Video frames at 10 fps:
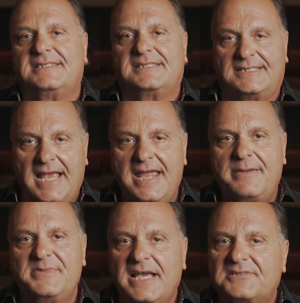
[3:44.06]
the
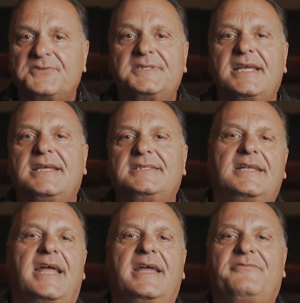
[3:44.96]
same yesterday,
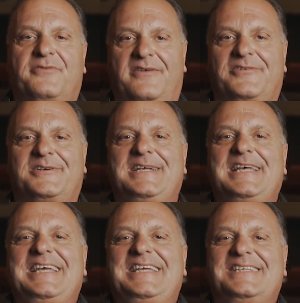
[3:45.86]
today, and forever.
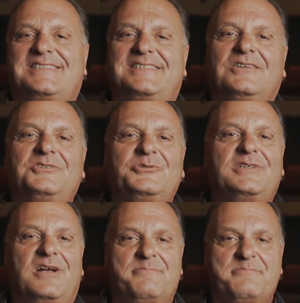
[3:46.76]
He is still
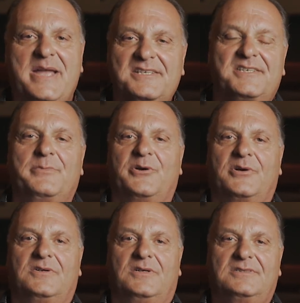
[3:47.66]
doing amazing
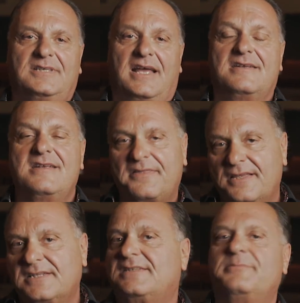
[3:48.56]
miracles, and
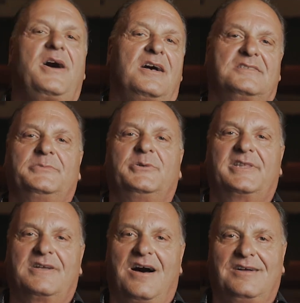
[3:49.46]
nothing is impossible
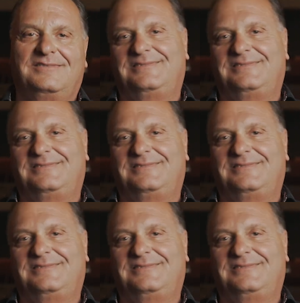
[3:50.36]
with God.